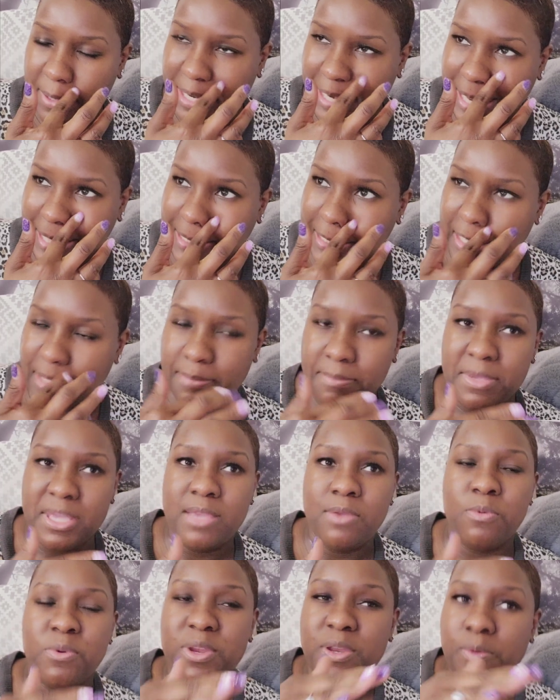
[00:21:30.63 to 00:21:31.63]
And I think me
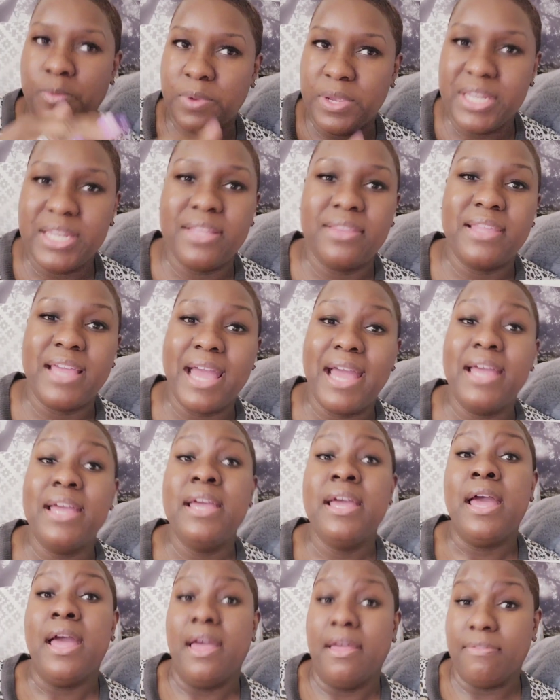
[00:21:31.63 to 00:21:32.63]
rereading that
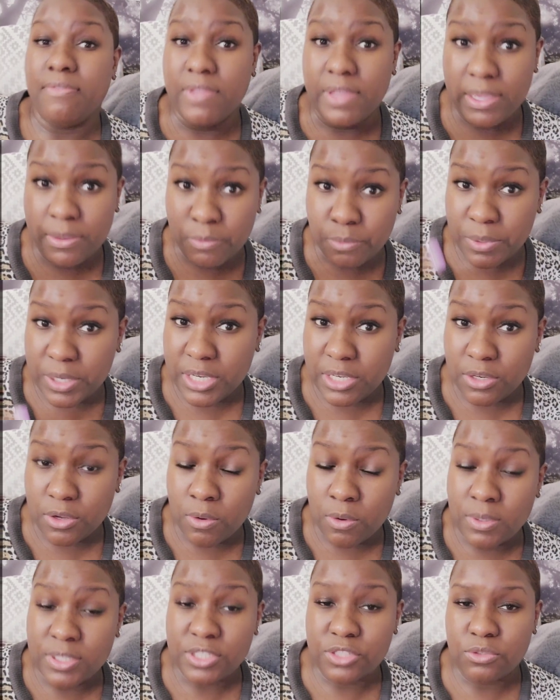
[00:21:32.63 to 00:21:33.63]
and then reading
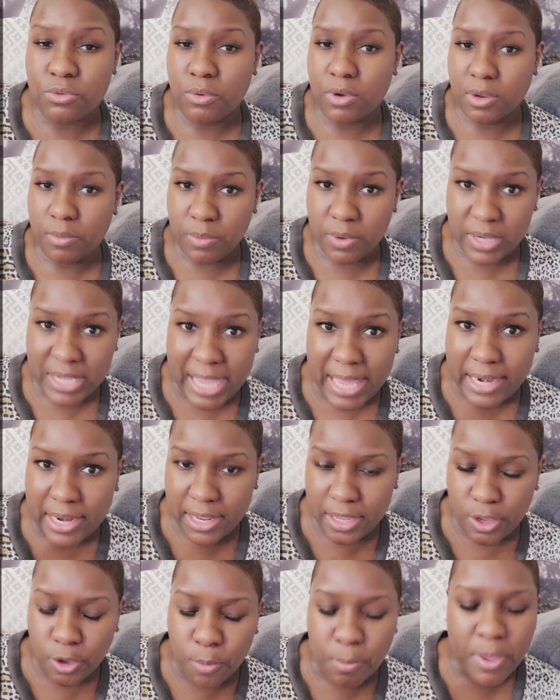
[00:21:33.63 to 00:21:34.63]
Noah's story will kind of
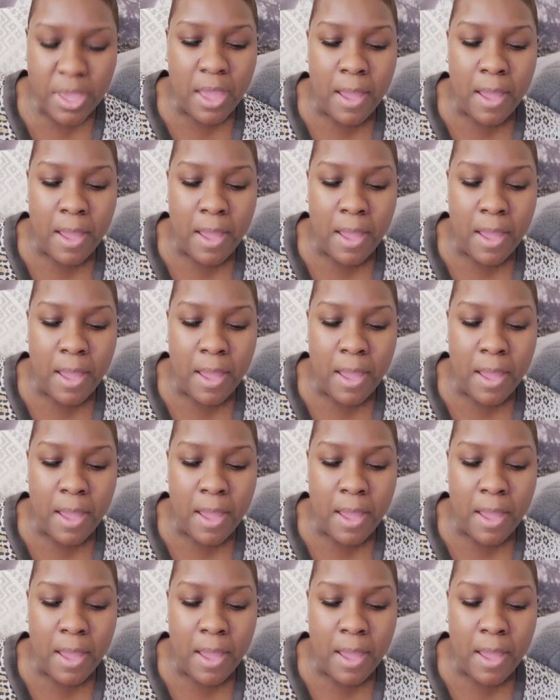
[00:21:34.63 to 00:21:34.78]
help.